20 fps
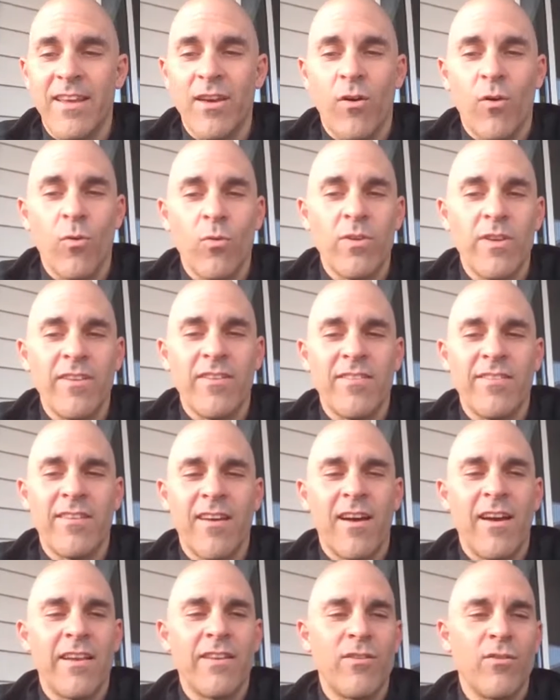The only
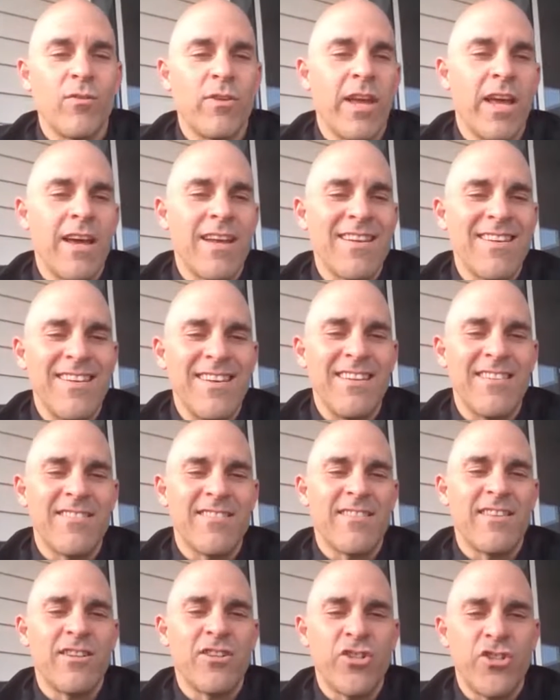sign you'll get
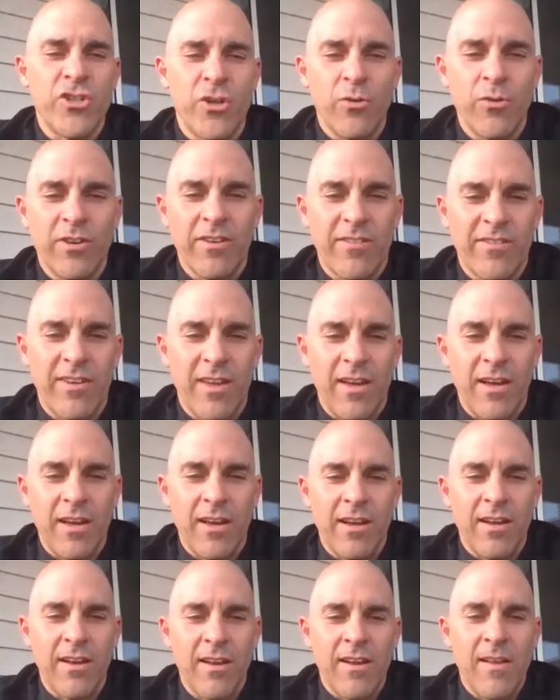is the Jonah
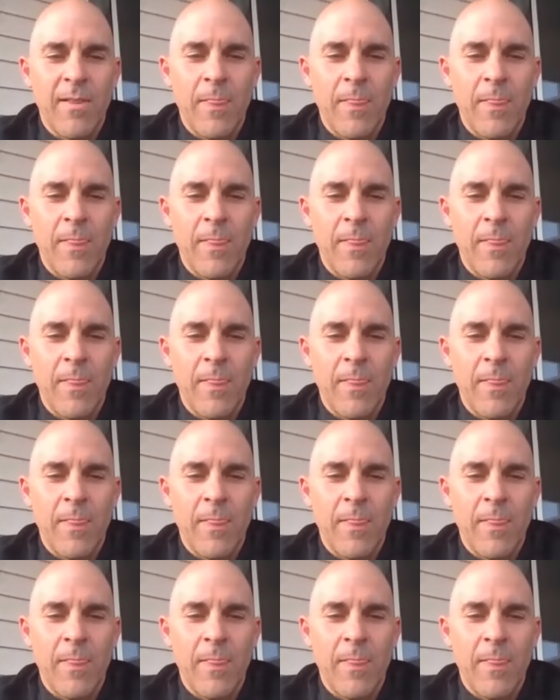sign."